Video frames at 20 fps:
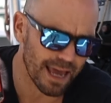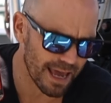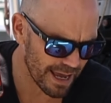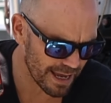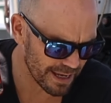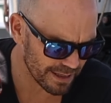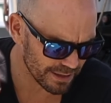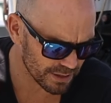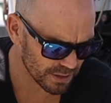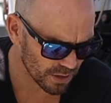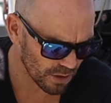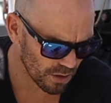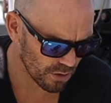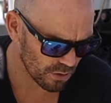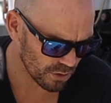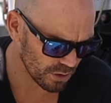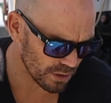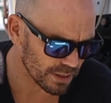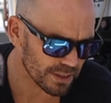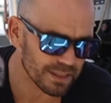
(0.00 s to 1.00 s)
And so
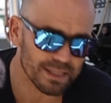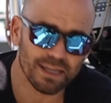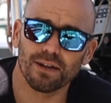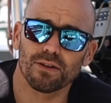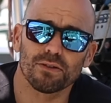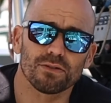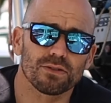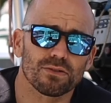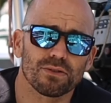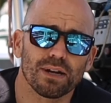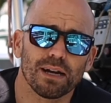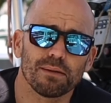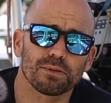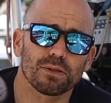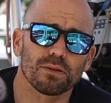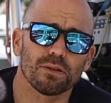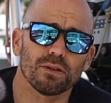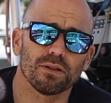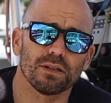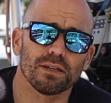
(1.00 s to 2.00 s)
your cells are
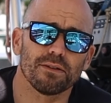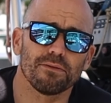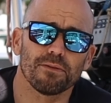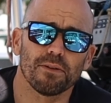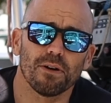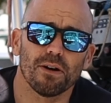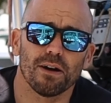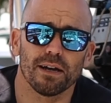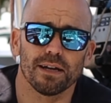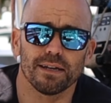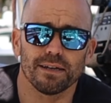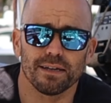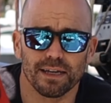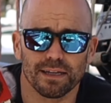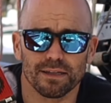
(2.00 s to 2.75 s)
absolutely fine